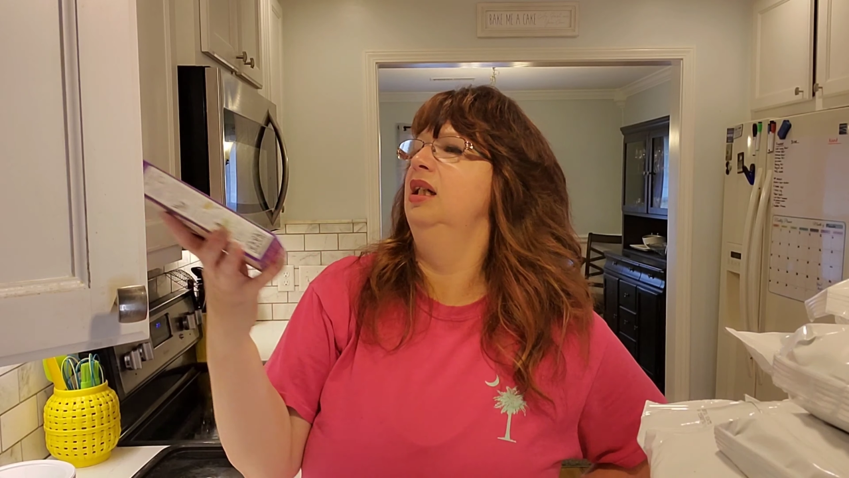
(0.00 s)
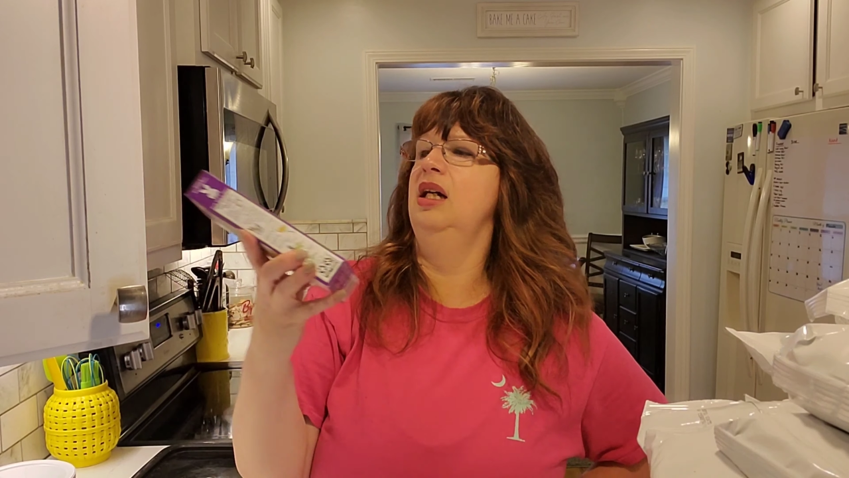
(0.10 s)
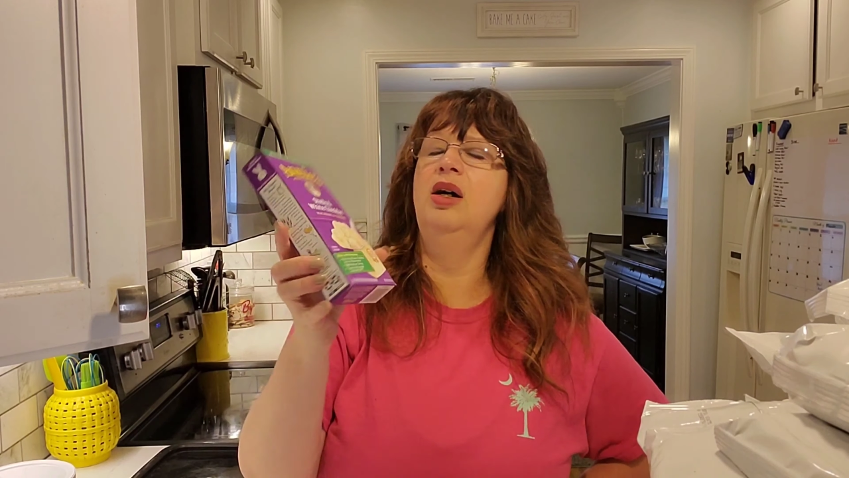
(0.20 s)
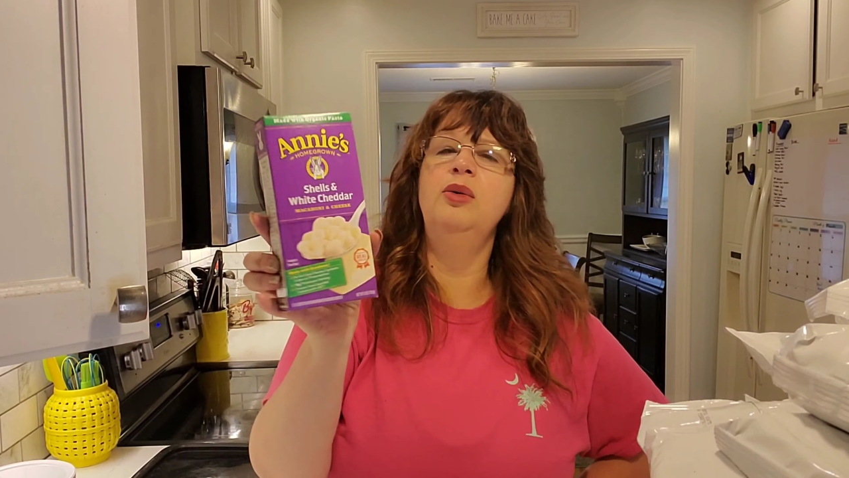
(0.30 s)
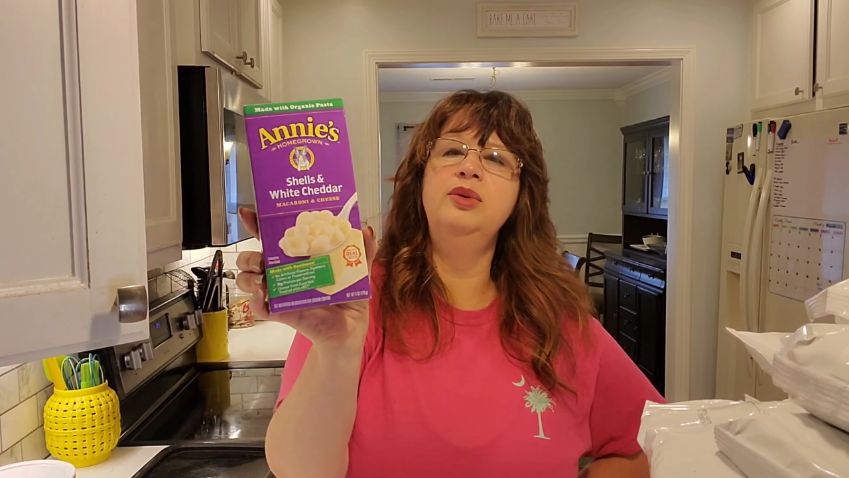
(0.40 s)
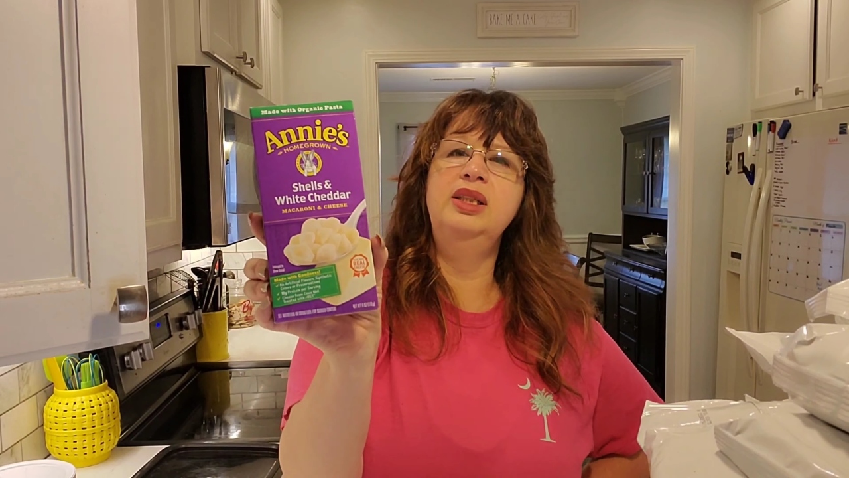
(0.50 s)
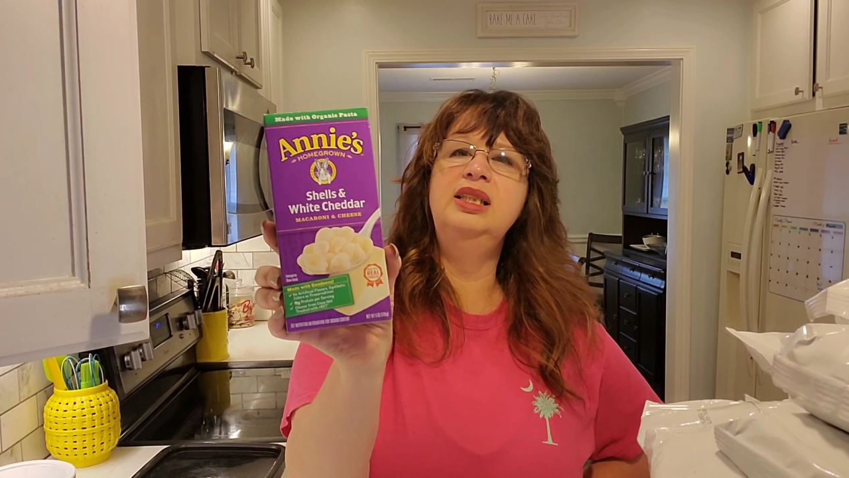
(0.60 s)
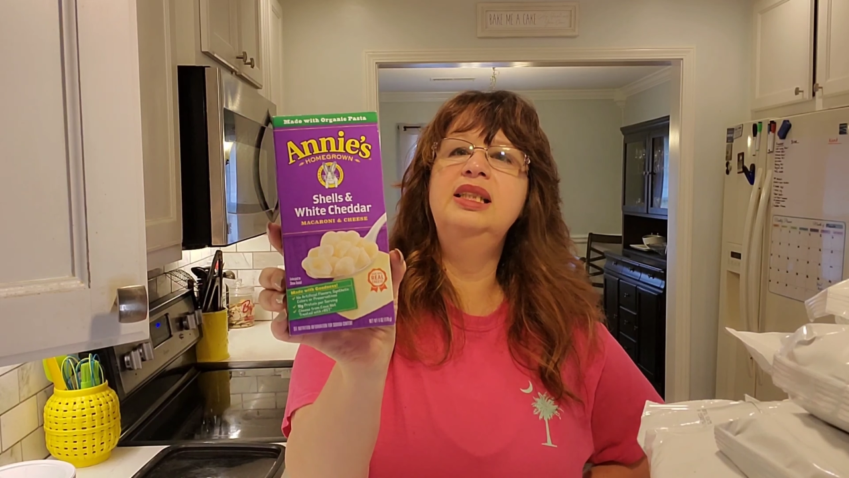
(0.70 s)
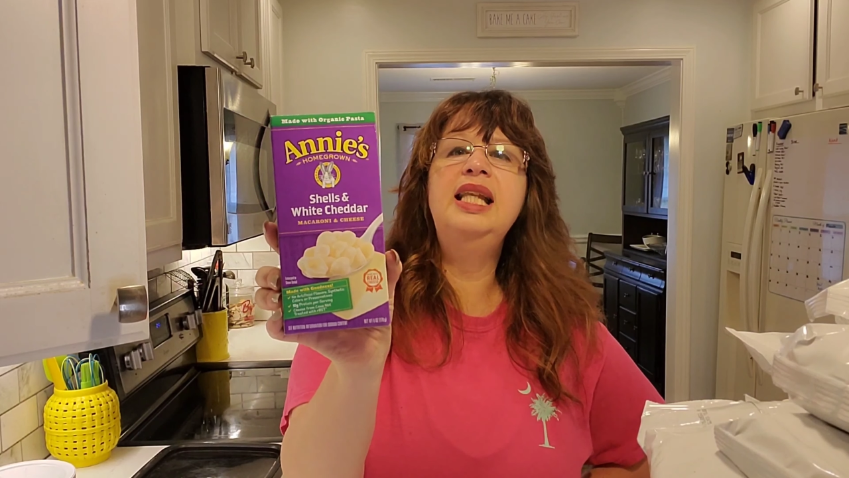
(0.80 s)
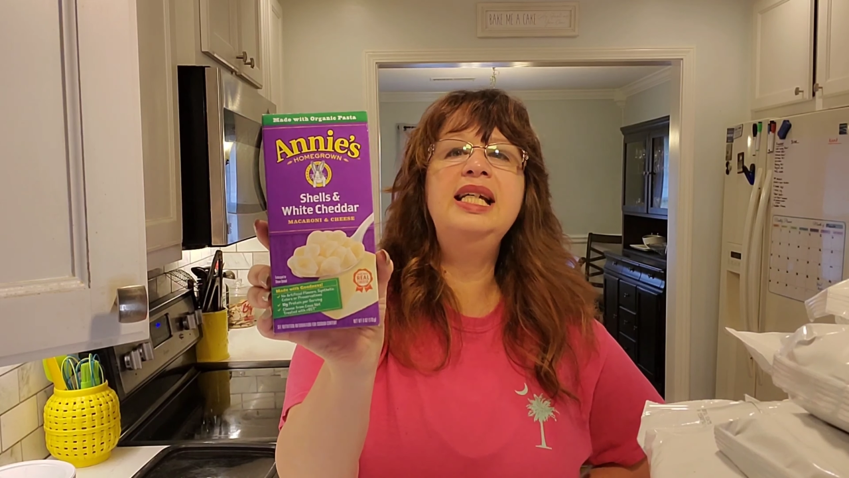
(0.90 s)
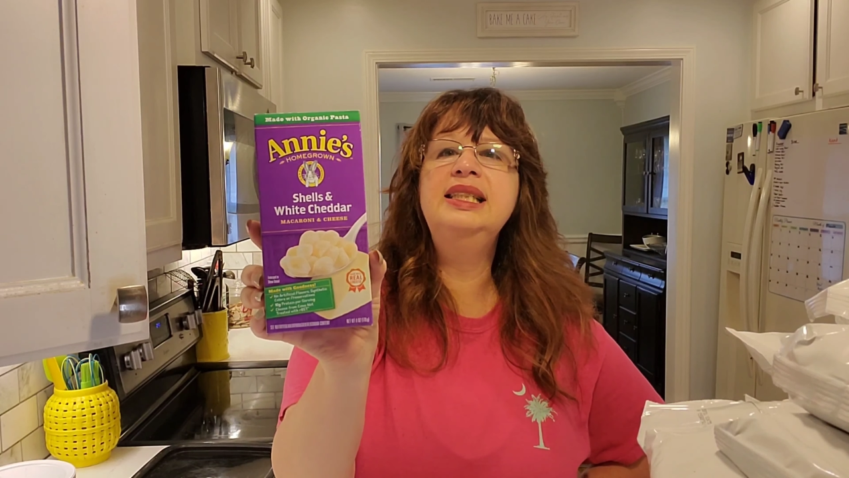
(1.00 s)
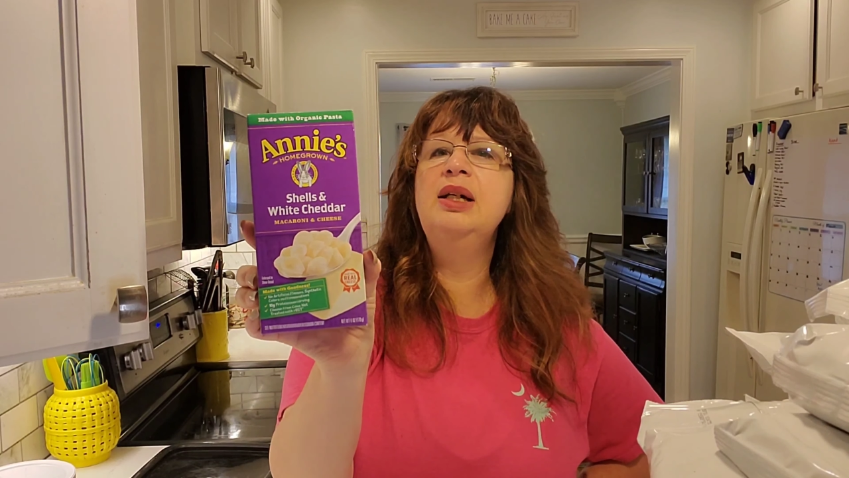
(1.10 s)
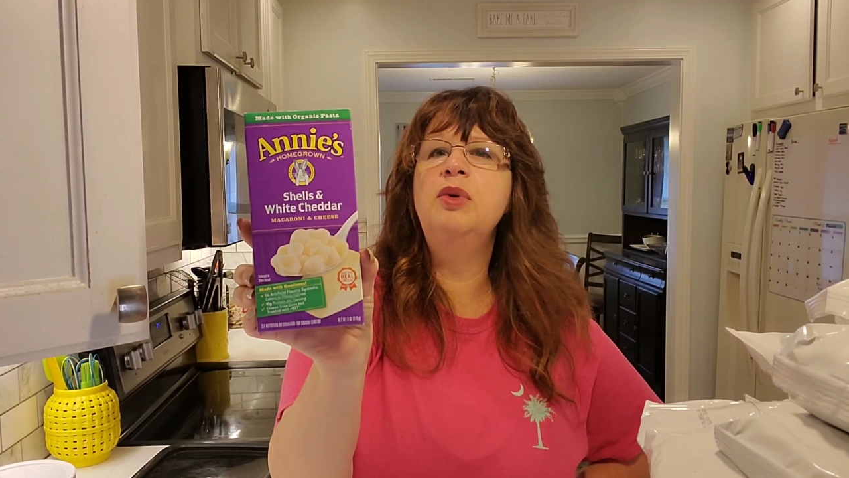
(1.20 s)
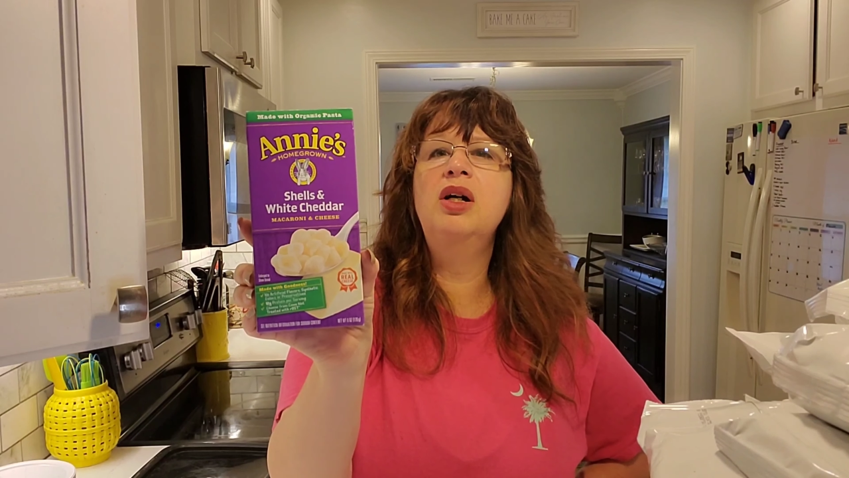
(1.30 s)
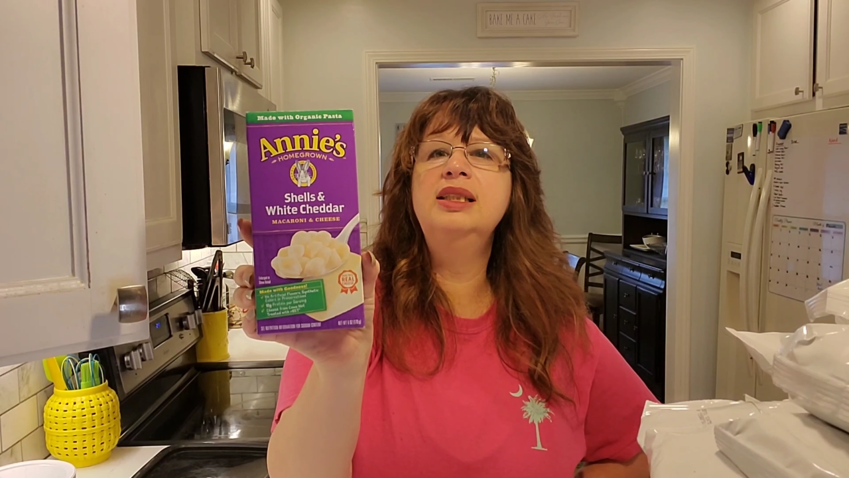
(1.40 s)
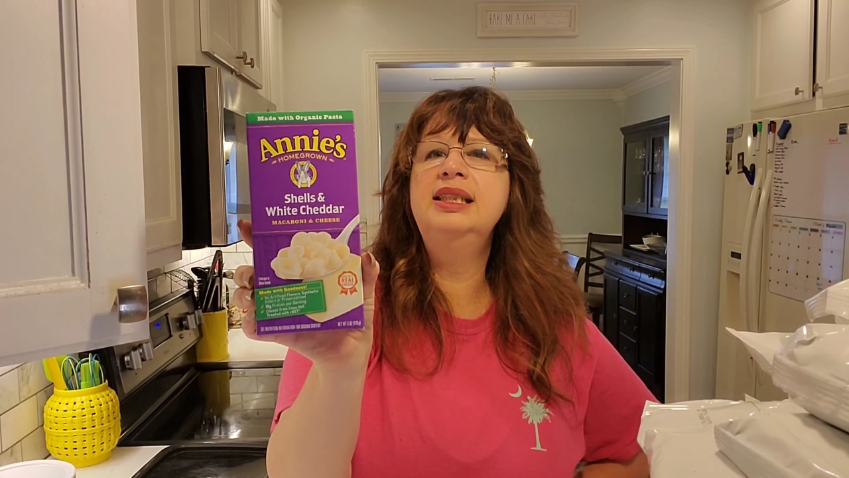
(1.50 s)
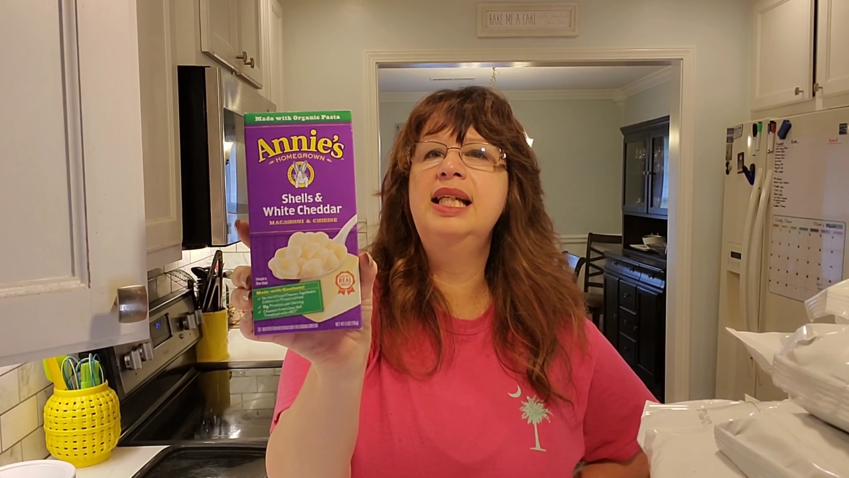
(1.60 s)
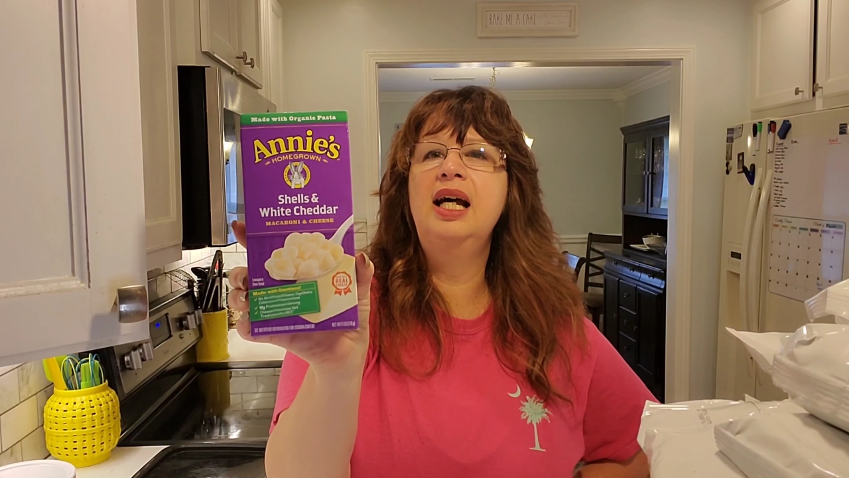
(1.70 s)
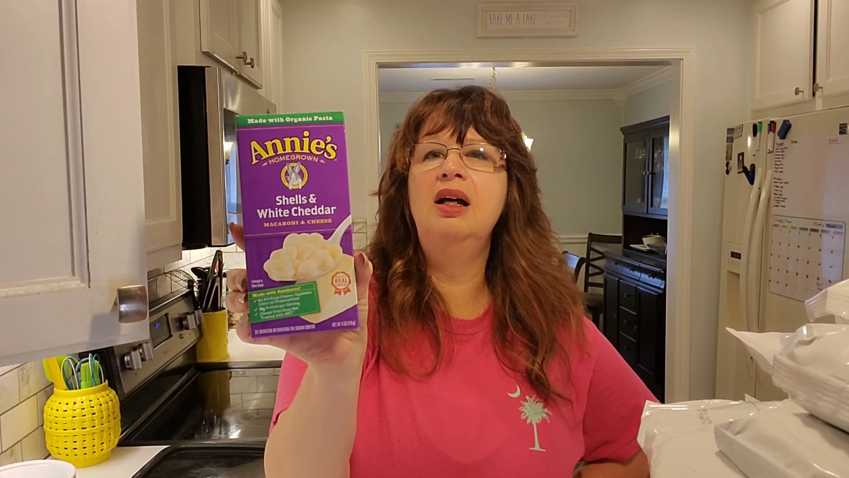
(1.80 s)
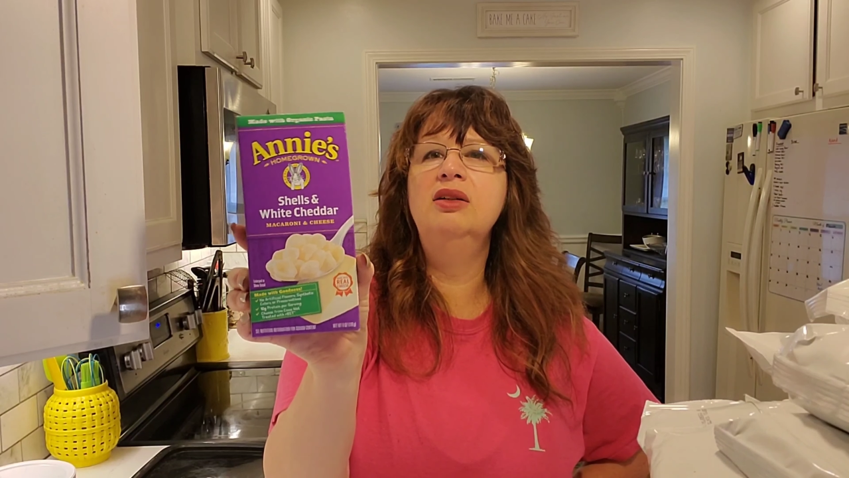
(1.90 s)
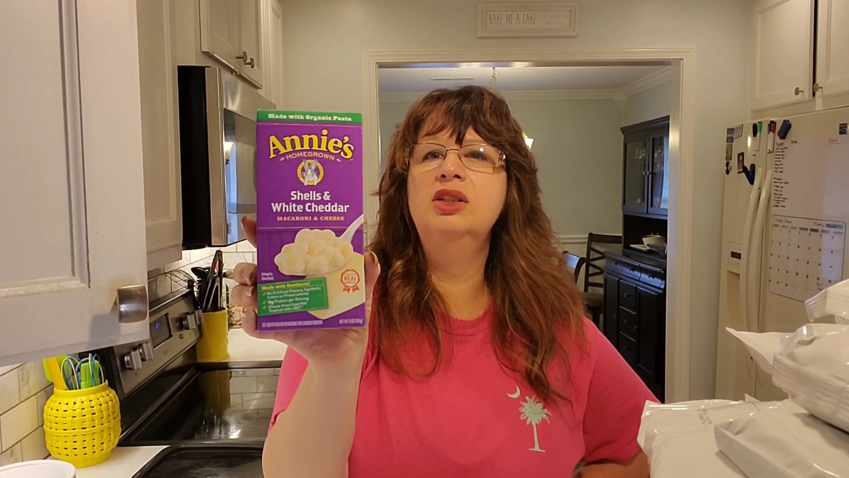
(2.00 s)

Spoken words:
Oh, things that were on sale.